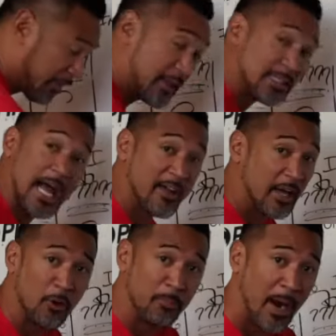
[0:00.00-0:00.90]
other things? I
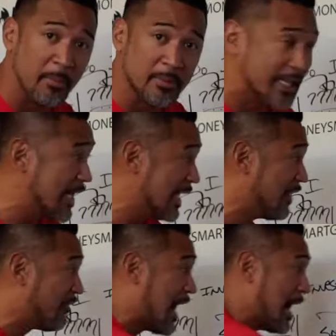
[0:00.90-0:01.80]
got no problem with that
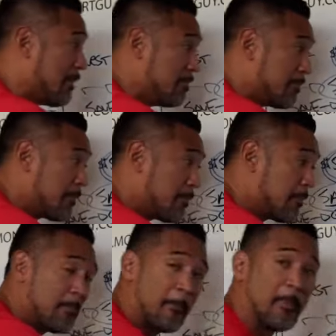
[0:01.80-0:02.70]
if I'm
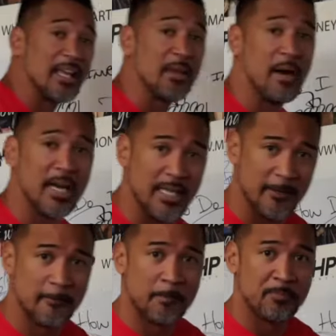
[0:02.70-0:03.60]
making
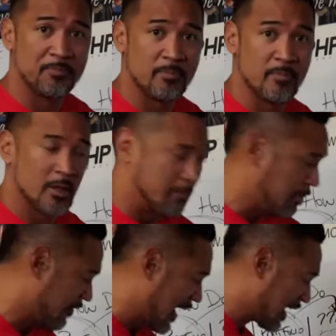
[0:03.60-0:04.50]
money.
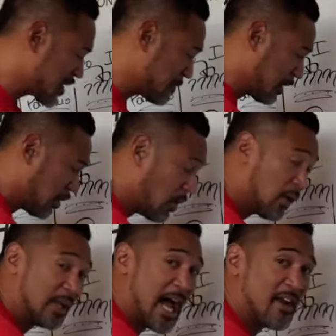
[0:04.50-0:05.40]
But if I got to spend a
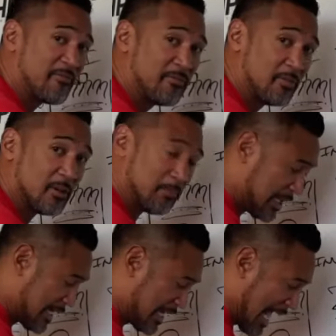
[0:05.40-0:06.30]
whole lot of
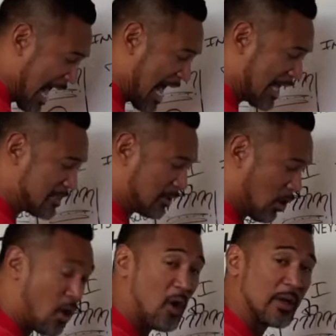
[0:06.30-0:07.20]
money on ads and
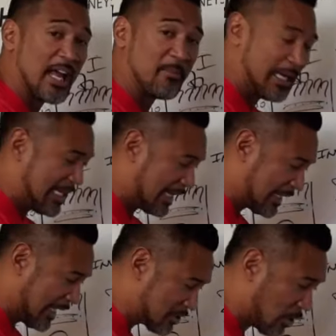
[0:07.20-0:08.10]
a whole lot of money
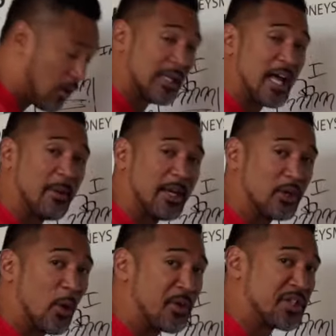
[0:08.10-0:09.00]
on leads, a whole lot of money
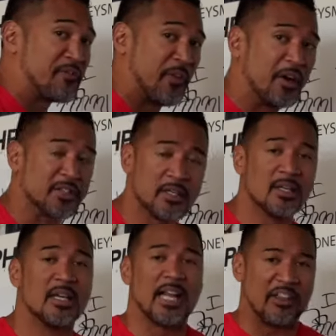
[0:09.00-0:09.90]
on courses first,
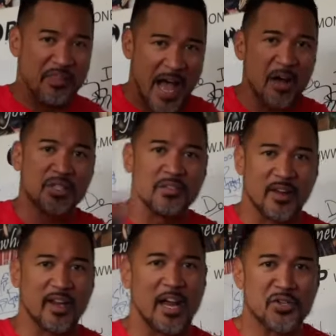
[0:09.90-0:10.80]
like thousands
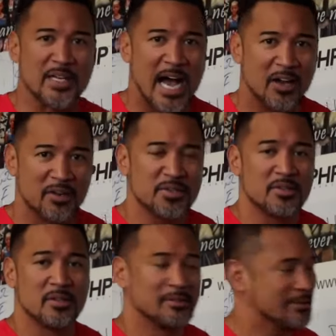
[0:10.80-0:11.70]
of extra
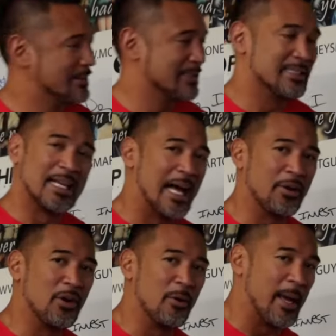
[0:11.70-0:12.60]
dollars,
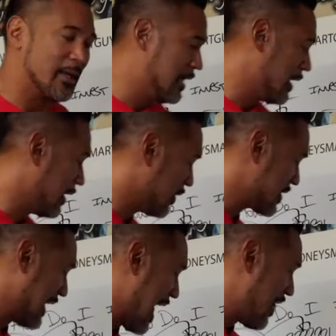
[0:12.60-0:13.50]
I don't know, man.
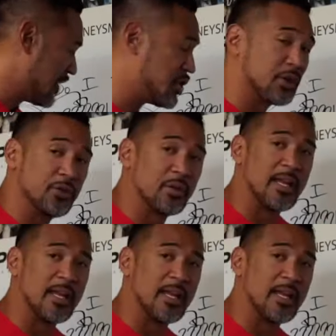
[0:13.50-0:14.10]
There's a lot of things you can